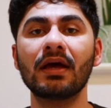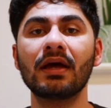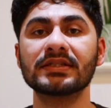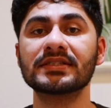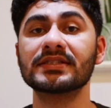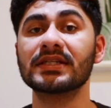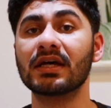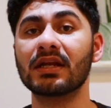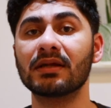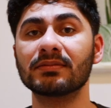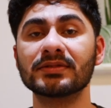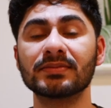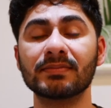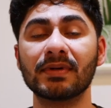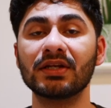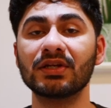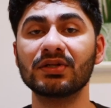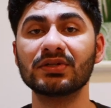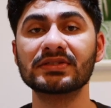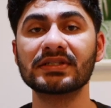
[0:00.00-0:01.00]
and sign up to my
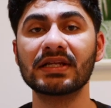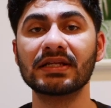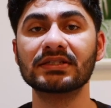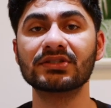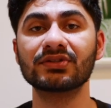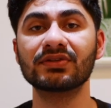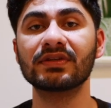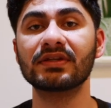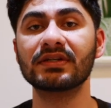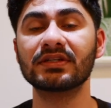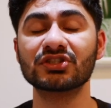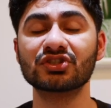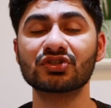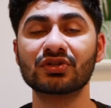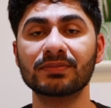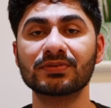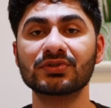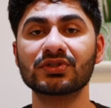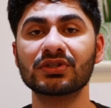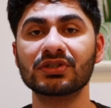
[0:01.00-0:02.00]
newsletter in the
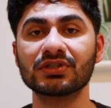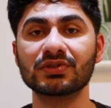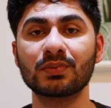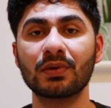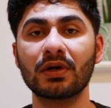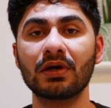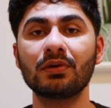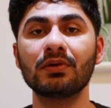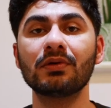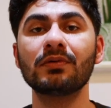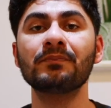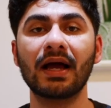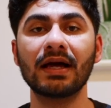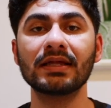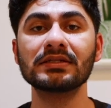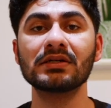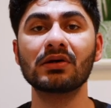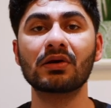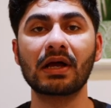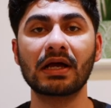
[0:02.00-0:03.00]
description as well.
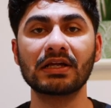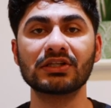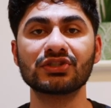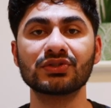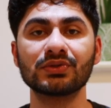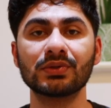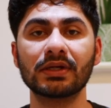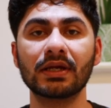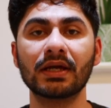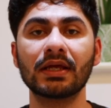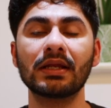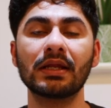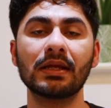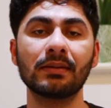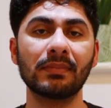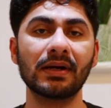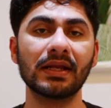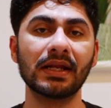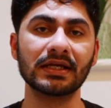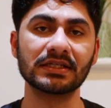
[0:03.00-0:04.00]
And I'll catch you again in
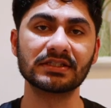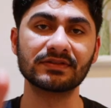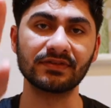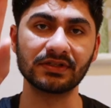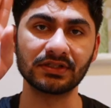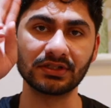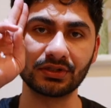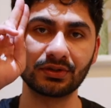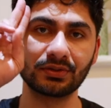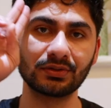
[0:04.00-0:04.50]
my next video.